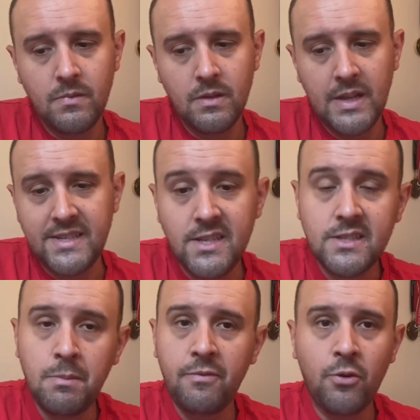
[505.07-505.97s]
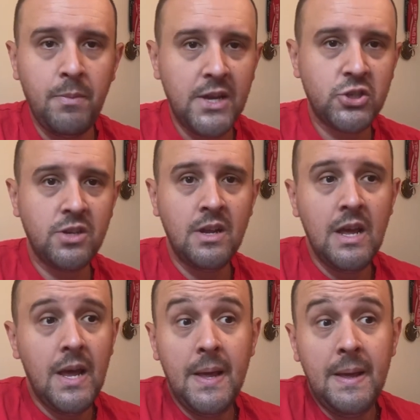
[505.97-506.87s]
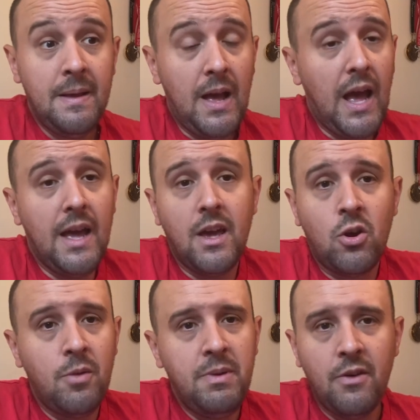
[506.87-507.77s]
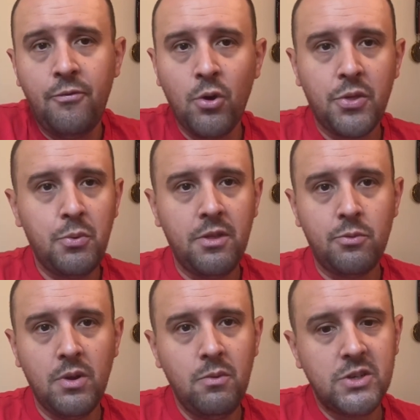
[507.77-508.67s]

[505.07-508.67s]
like system and formation, it could be a 4-3-3,